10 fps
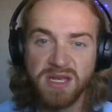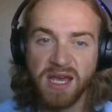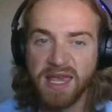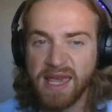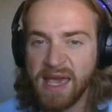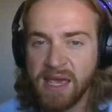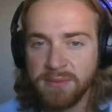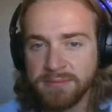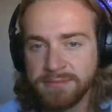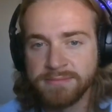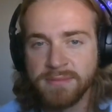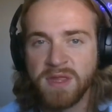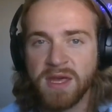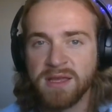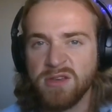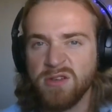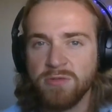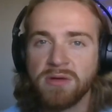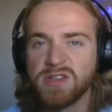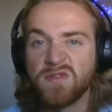game that you
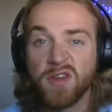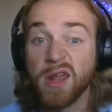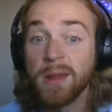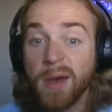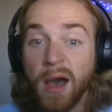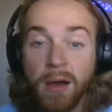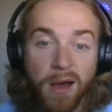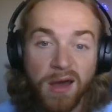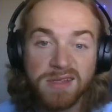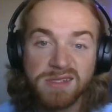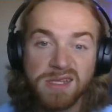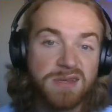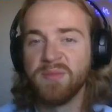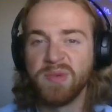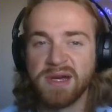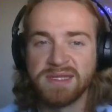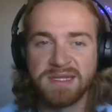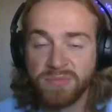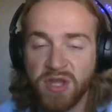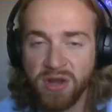just forget about, honestly. But
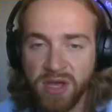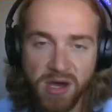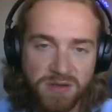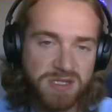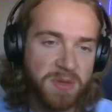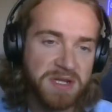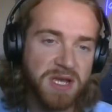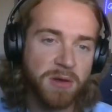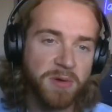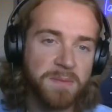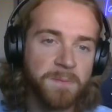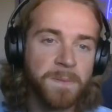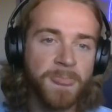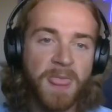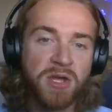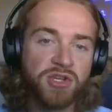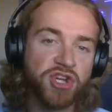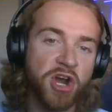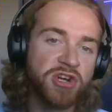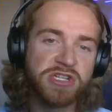there you go. Somebody's got to win.
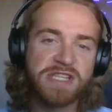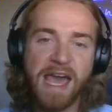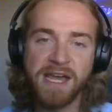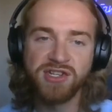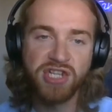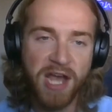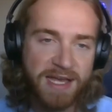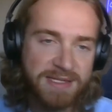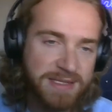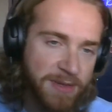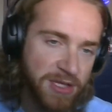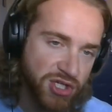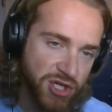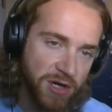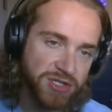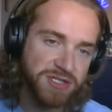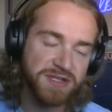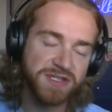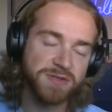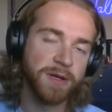Chargers at Giants. Give me the Chargers in
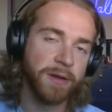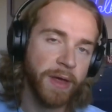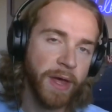this one.